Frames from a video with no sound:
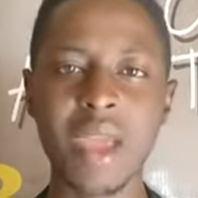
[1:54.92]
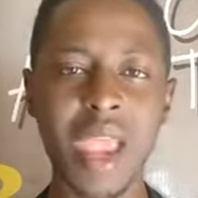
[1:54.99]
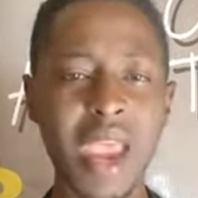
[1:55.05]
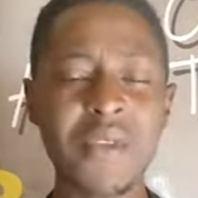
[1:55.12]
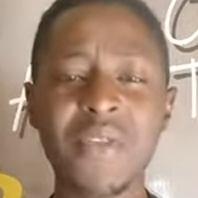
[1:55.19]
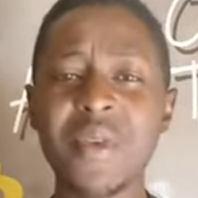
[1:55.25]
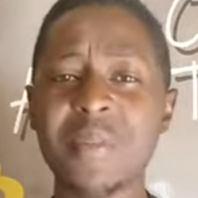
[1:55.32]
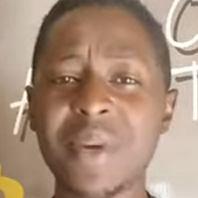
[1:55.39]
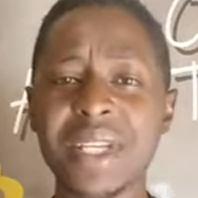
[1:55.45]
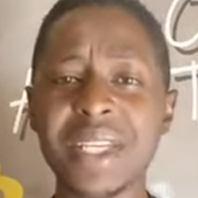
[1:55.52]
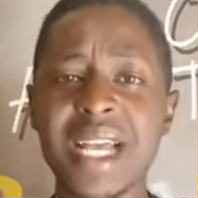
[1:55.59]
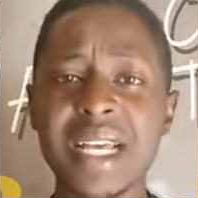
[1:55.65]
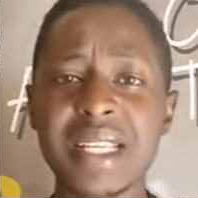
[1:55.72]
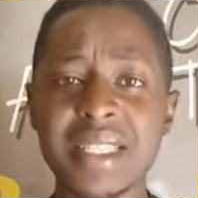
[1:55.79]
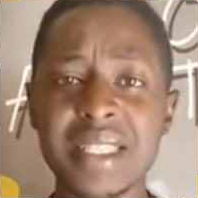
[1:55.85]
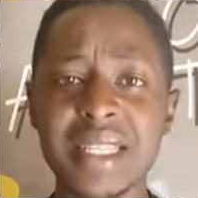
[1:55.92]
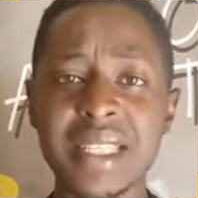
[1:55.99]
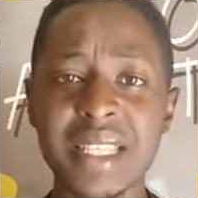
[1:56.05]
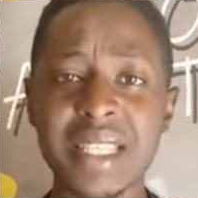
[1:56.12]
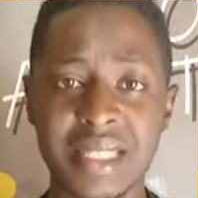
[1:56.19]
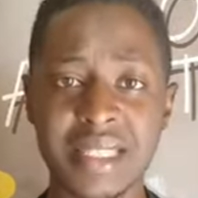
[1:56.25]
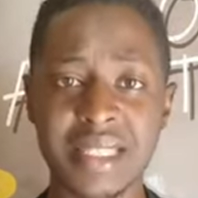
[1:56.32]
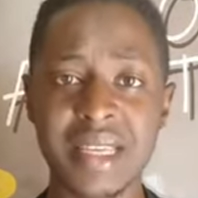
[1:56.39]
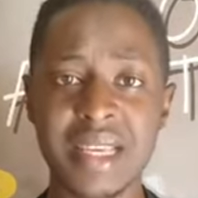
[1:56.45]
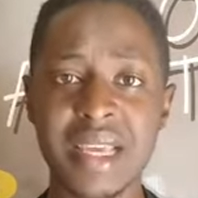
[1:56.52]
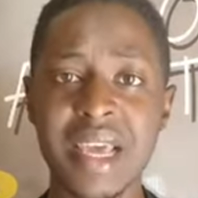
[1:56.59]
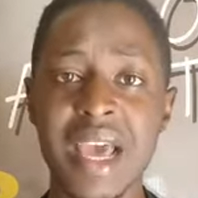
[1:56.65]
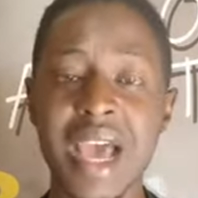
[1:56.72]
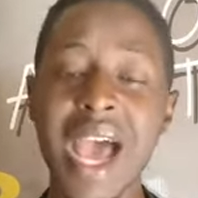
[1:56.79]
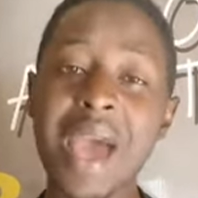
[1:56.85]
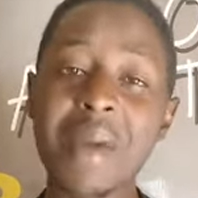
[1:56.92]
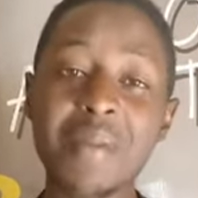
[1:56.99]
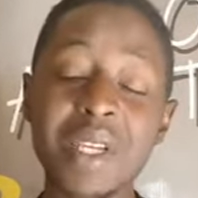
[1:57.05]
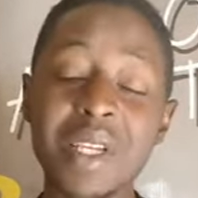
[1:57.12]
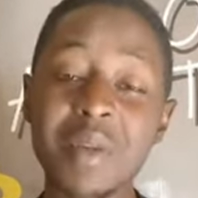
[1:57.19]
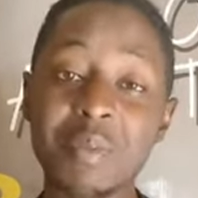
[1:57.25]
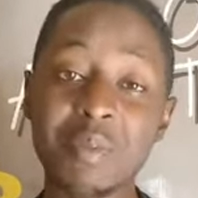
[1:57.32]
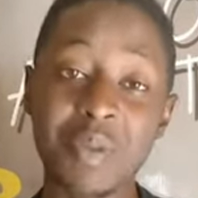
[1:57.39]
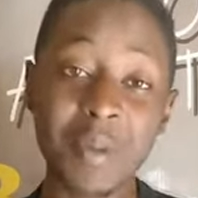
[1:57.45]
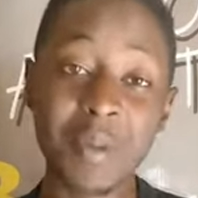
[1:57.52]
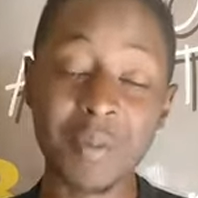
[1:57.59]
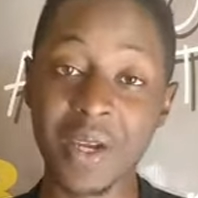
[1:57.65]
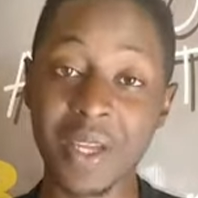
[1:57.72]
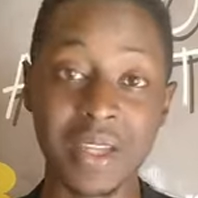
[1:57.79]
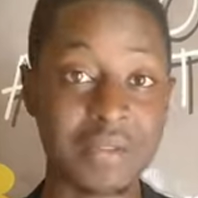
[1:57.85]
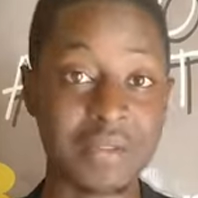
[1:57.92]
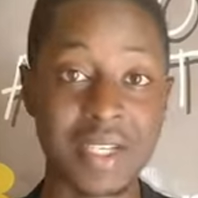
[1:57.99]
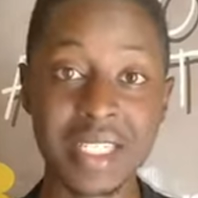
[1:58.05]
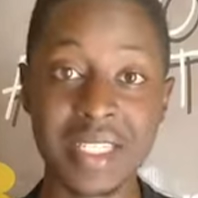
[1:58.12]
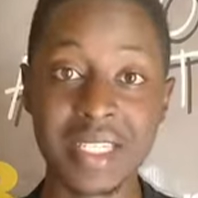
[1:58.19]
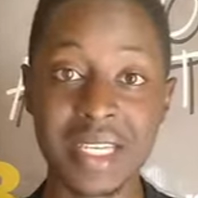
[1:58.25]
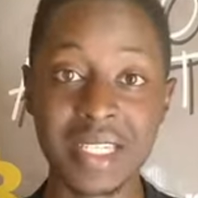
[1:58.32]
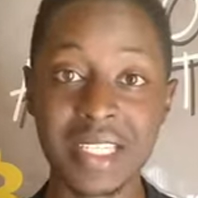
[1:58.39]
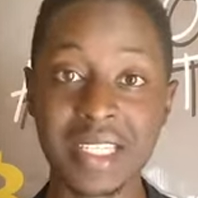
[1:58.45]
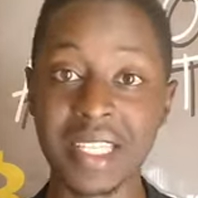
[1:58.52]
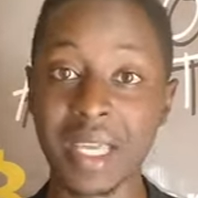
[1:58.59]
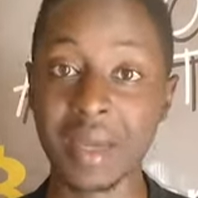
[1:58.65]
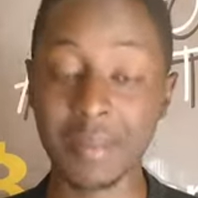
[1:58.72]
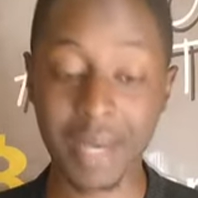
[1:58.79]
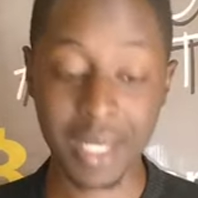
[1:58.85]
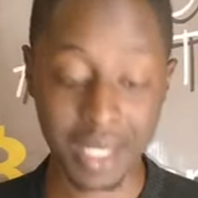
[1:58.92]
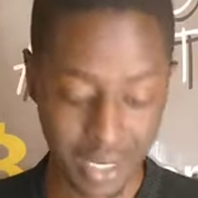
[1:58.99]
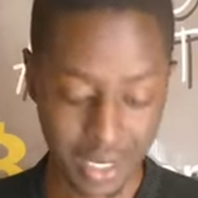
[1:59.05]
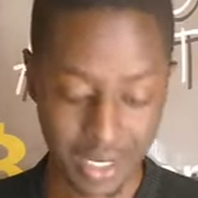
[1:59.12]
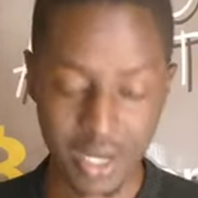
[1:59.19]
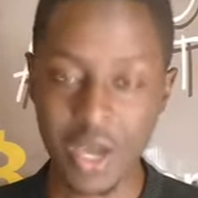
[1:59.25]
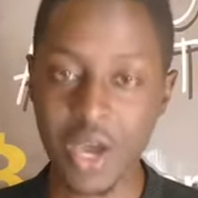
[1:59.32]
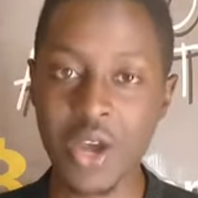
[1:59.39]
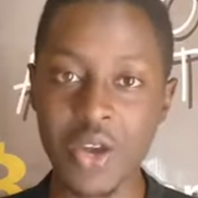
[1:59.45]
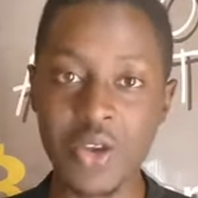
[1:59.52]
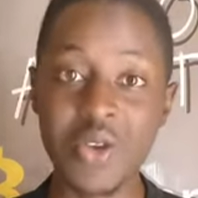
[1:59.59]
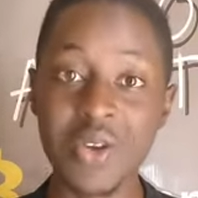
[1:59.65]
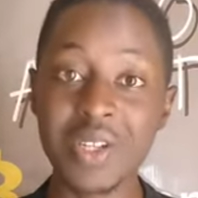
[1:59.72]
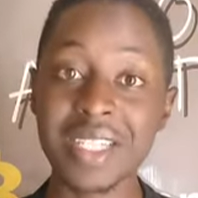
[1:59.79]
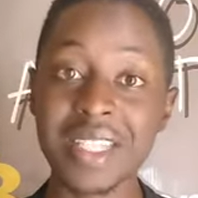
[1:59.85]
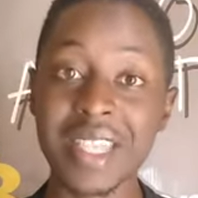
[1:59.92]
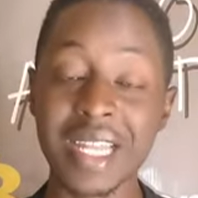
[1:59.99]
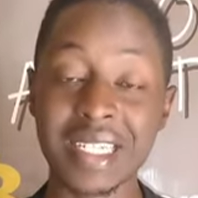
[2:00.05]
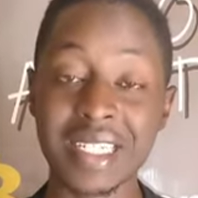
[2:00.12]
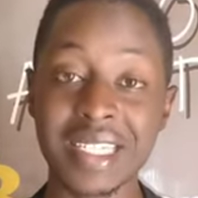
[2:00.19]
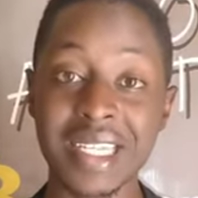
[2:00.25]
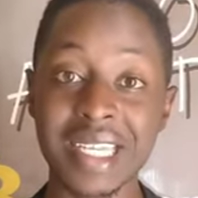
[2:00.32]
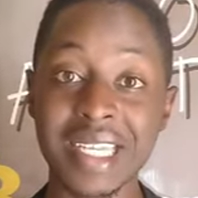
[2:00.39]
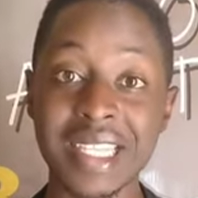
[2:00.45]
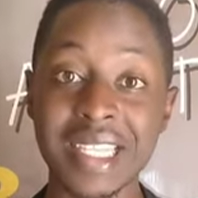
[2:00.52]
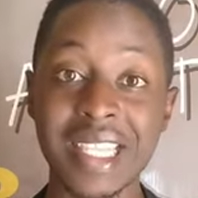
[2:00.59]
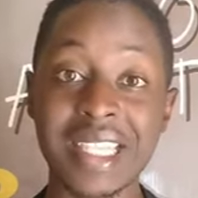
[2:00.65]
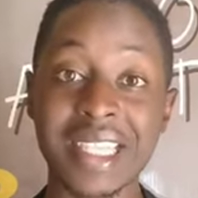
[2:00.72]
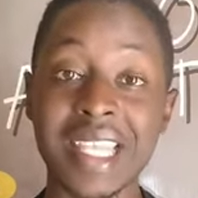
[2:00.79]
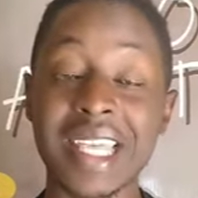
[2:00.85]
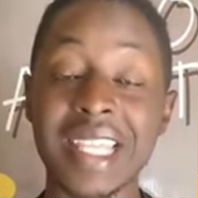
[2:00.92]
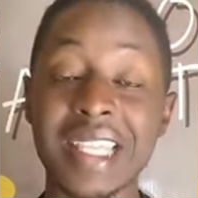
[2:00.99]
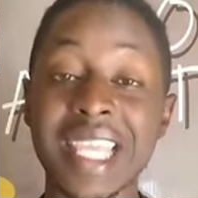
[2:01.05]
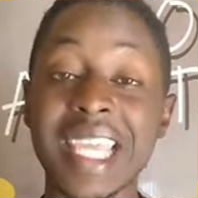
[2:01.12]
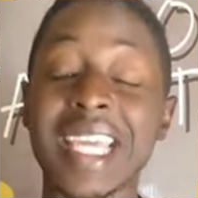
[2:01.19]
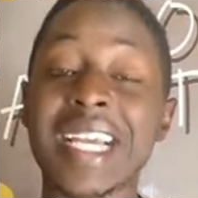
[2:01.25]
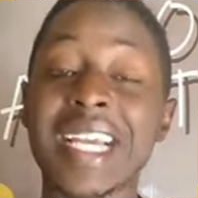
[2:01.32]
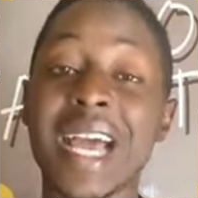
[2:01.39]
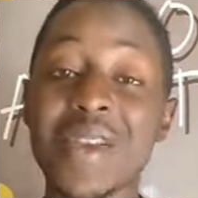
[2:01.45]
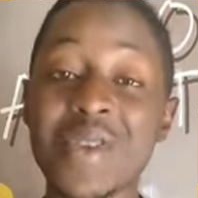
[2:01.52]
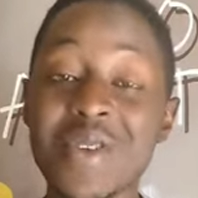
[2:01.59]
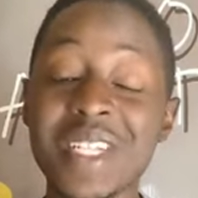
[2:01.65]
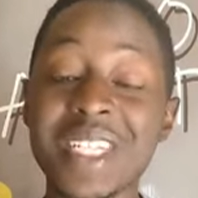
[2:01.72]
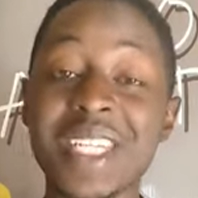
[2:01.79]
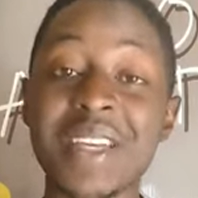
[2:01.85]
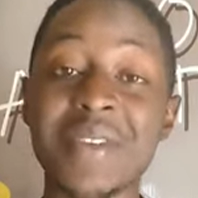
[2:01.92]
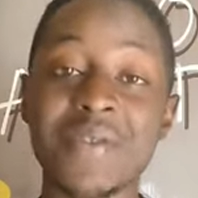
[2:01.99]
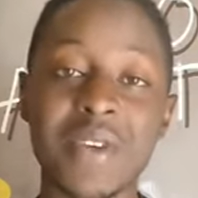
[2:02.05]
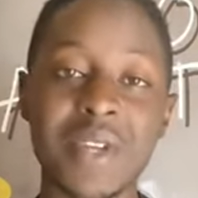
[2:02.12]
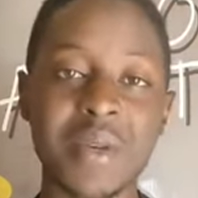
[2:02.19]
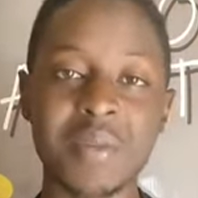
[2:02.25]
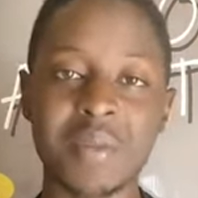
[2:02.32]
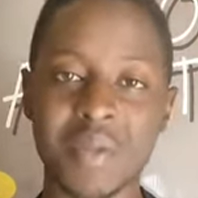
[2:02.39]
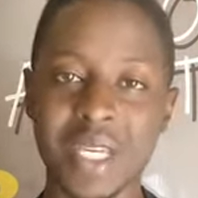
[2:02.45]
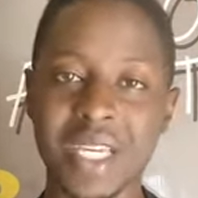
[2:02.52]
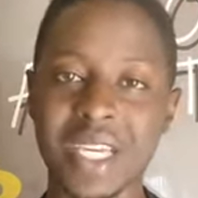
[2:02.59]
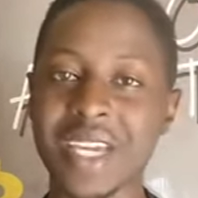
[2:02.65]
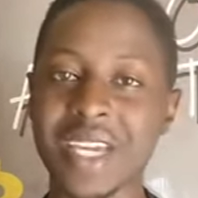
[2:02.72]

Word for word: Everybody can see this. I mean, people invested in their money, not that they cannot even be